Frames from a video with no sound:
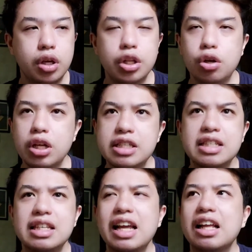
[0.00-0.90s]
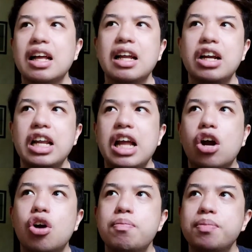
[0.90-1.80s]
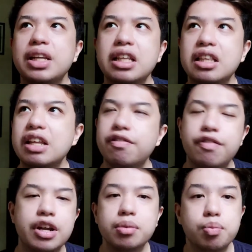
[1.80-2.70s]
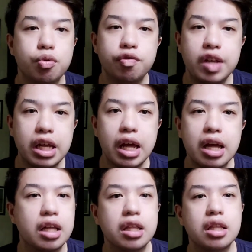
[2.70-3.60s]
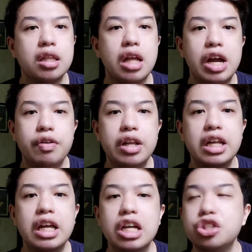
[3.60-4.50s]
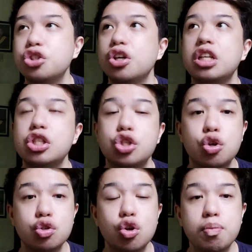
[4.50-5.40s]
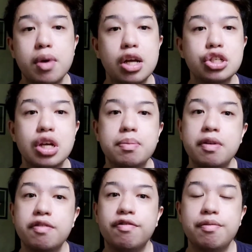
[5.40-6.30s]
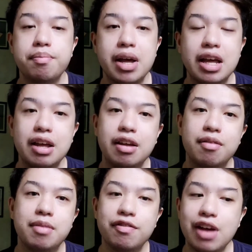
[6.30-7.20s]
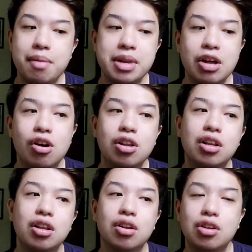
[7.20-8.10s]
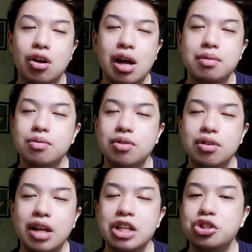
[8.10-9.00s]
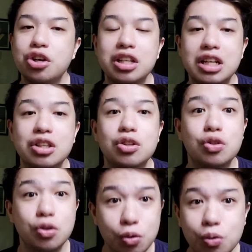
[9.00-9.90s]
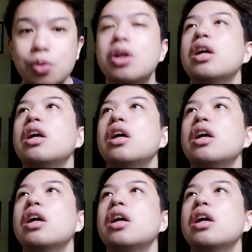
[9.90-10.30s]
you know, it's like really a complete different movie, and I really enjoyed it so so much. And my my, my family all uh, enjoyed it too.